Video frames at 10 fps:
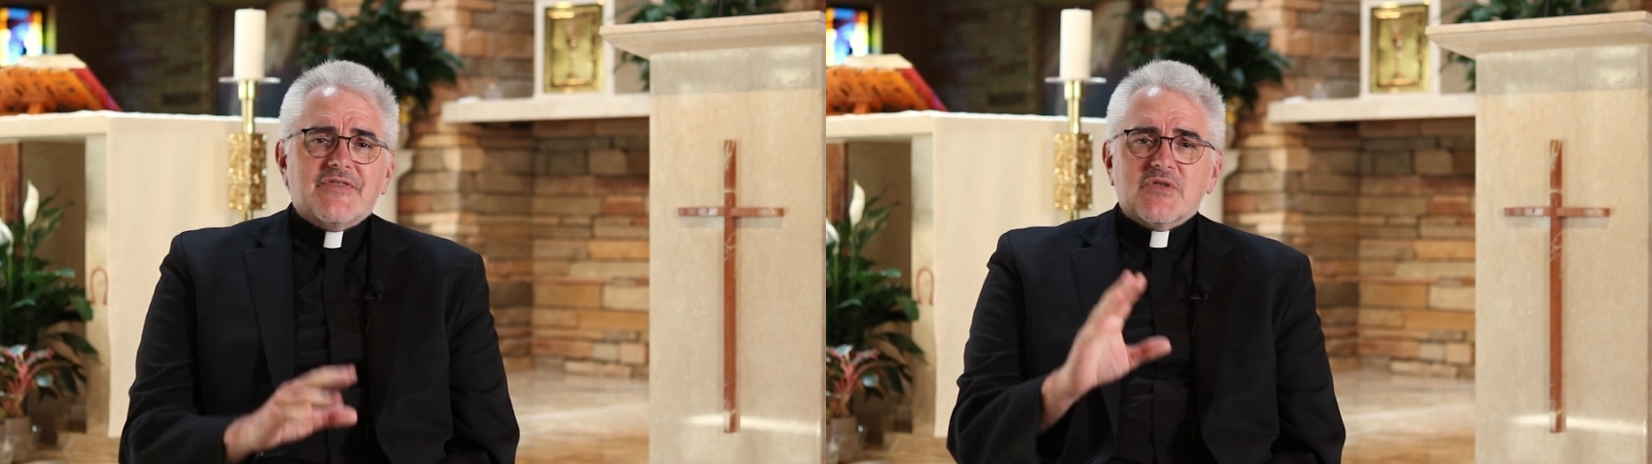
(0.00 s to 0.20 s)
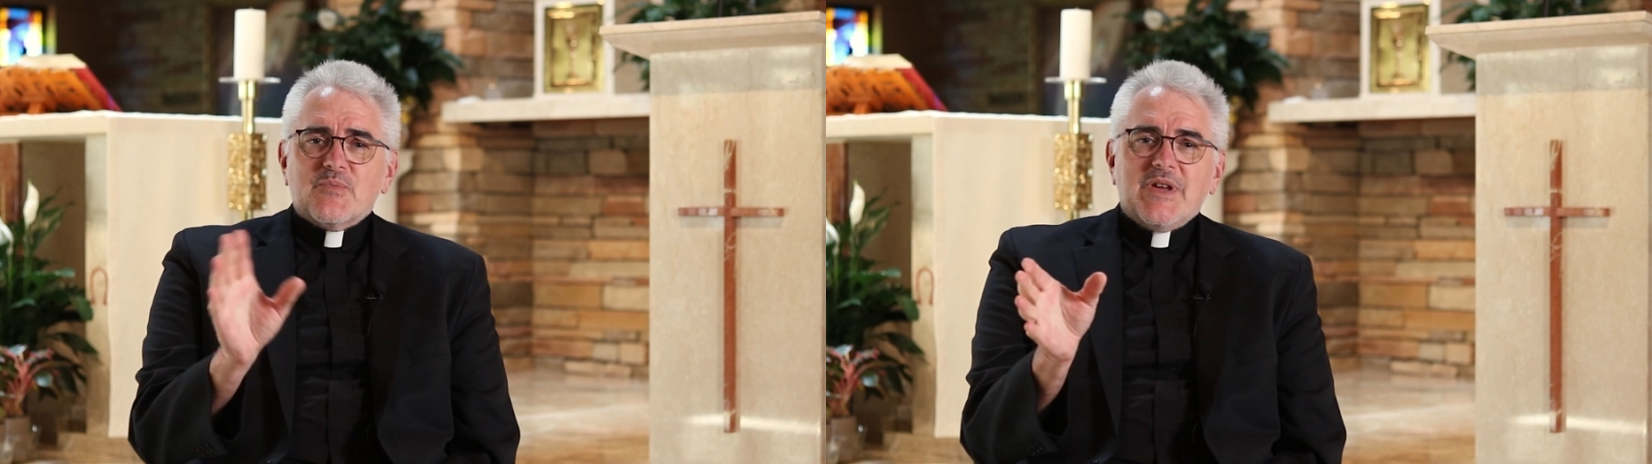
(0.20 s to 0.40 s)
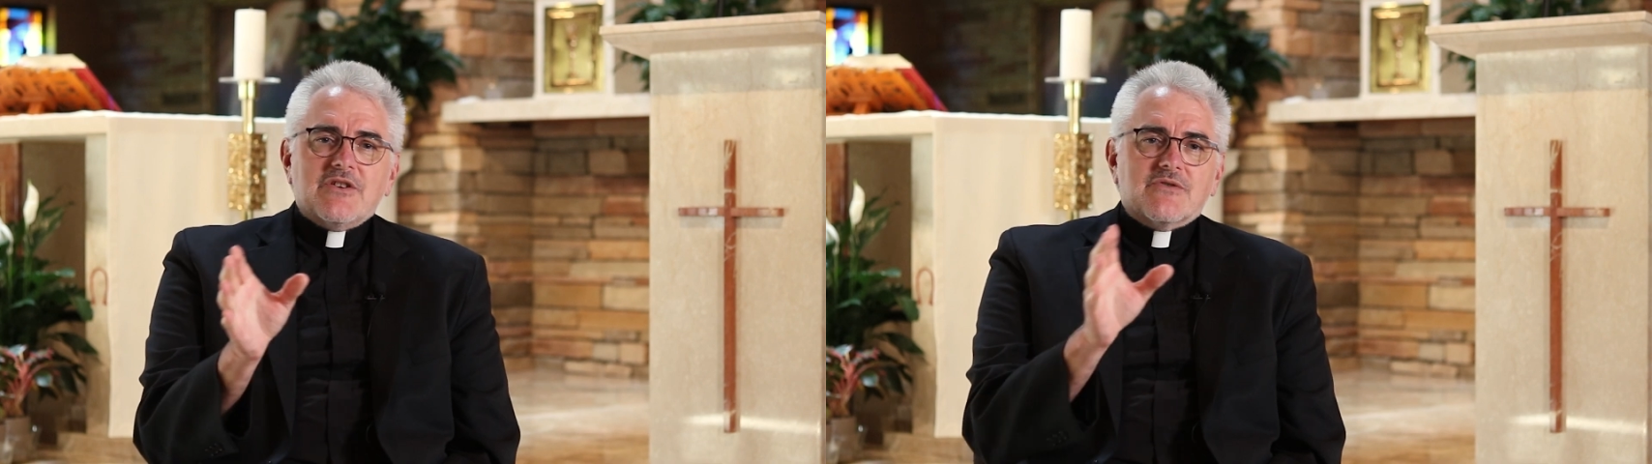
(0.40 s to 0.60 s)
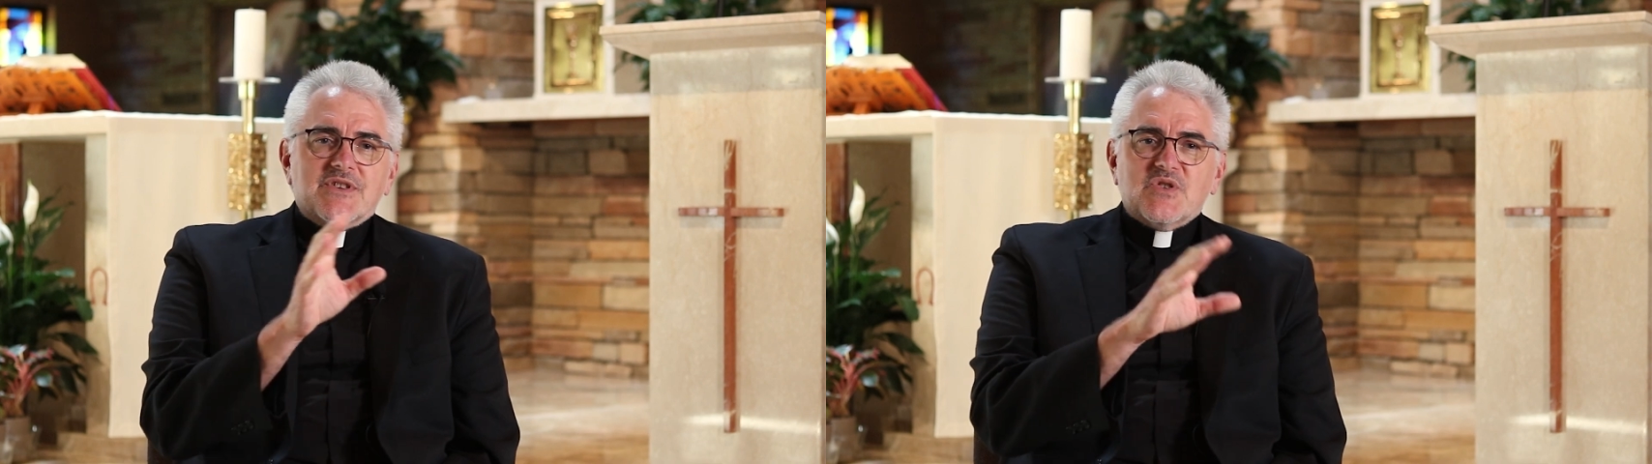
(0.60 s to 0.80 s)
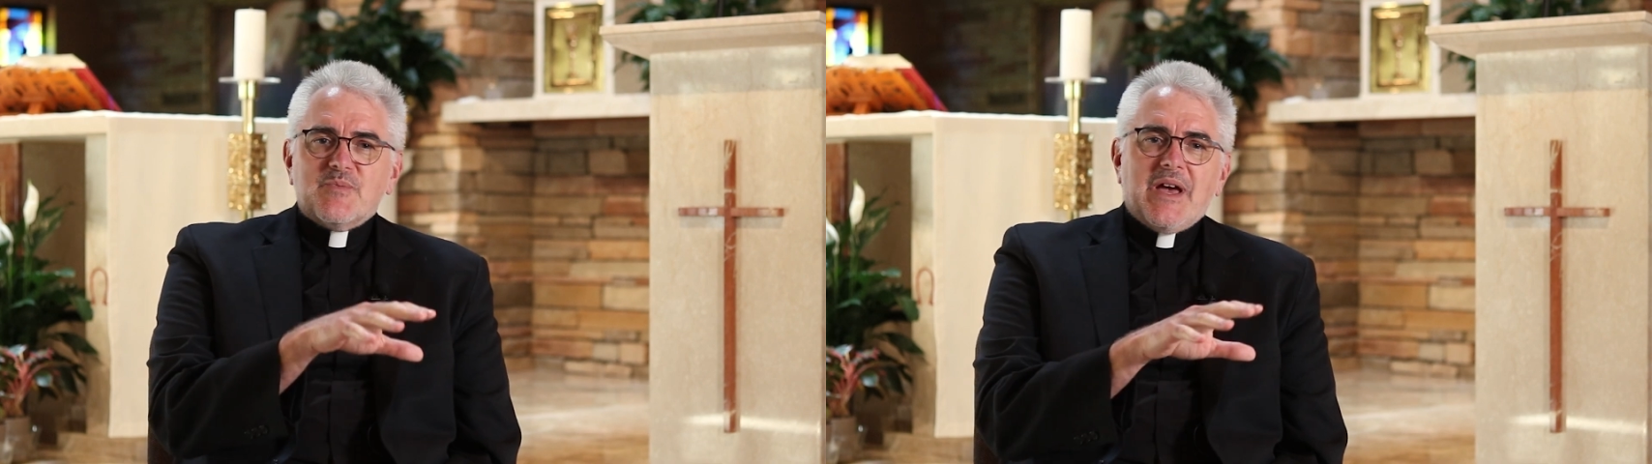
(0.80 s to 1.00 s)
Filipino,
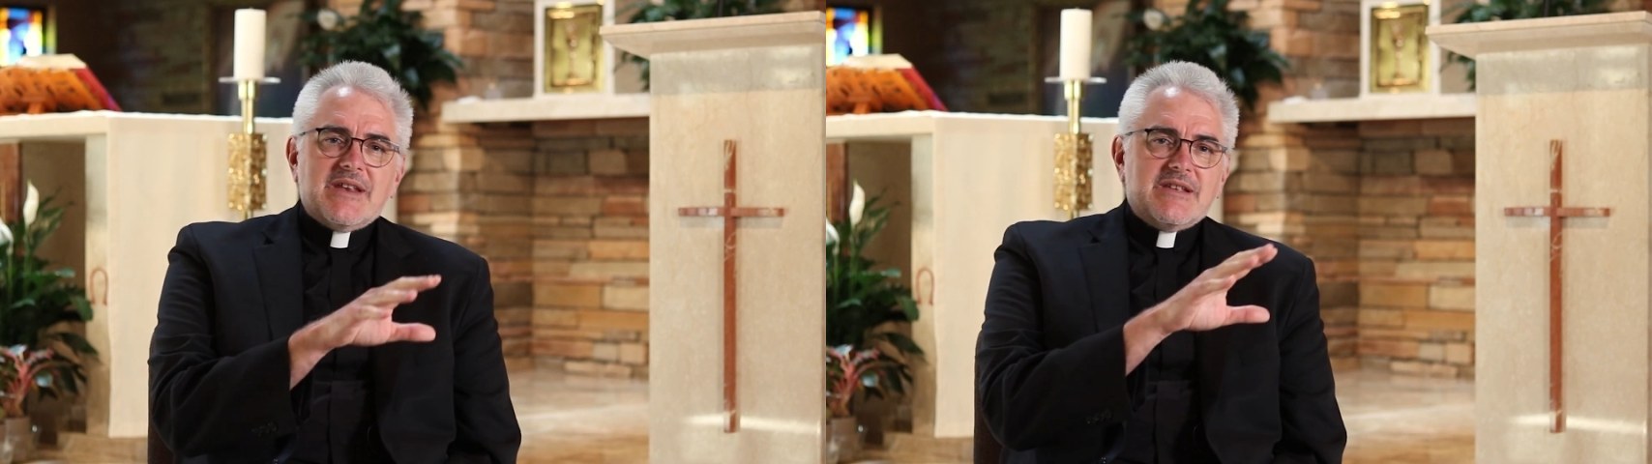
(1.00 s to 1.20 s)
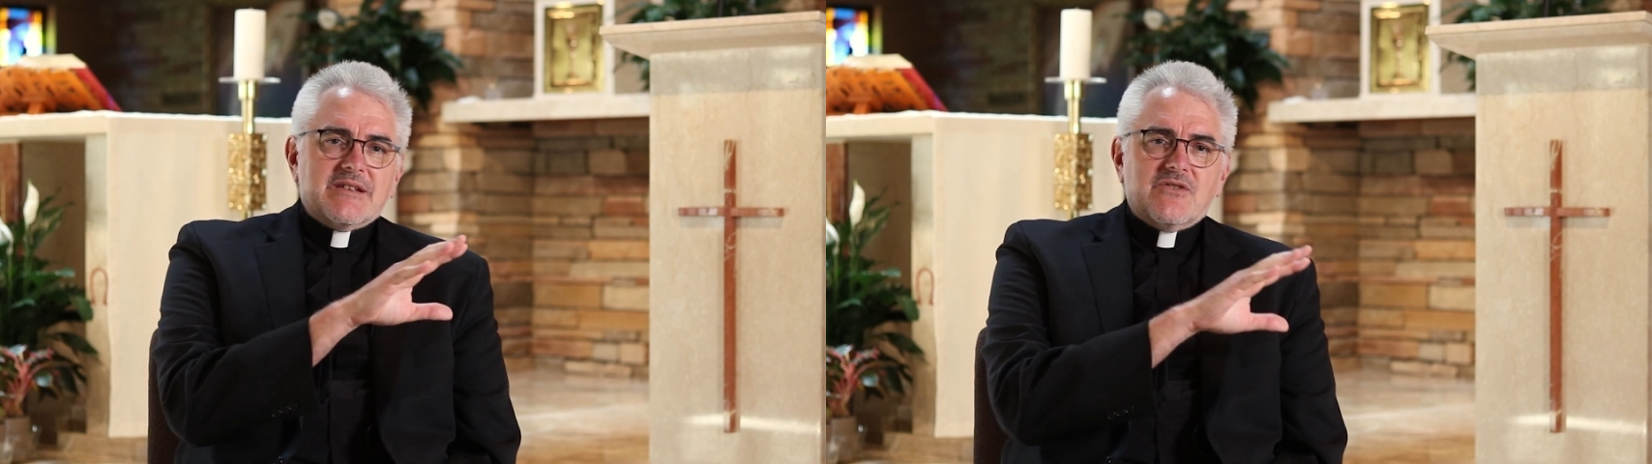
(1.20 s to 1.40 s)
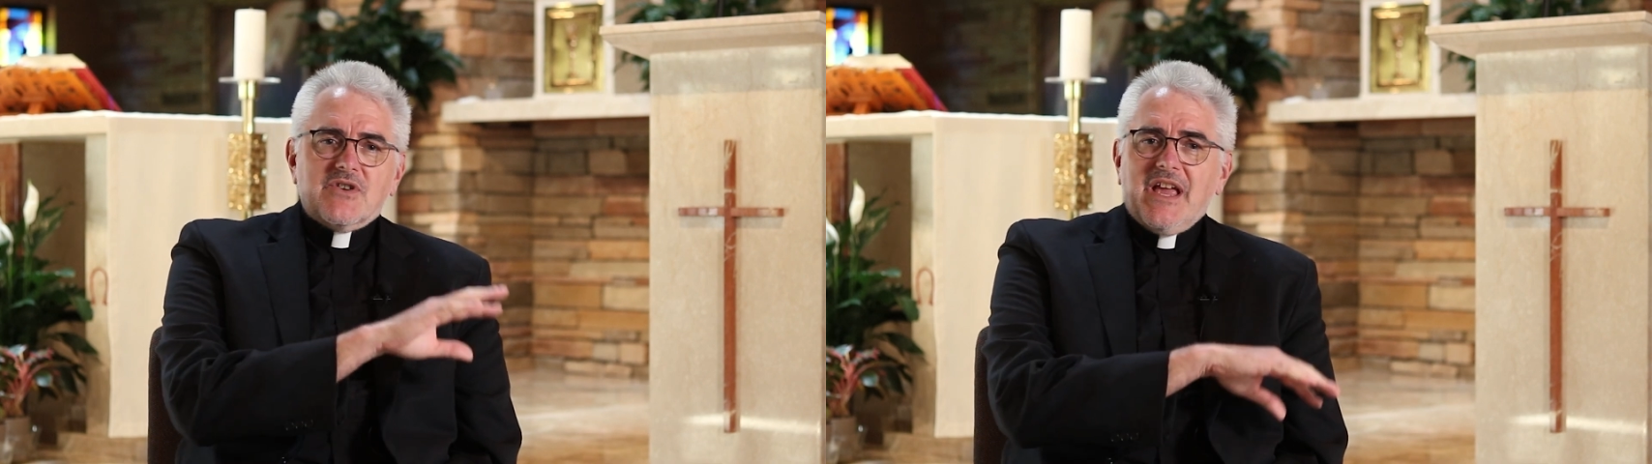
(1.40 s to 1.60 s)
Hispanic,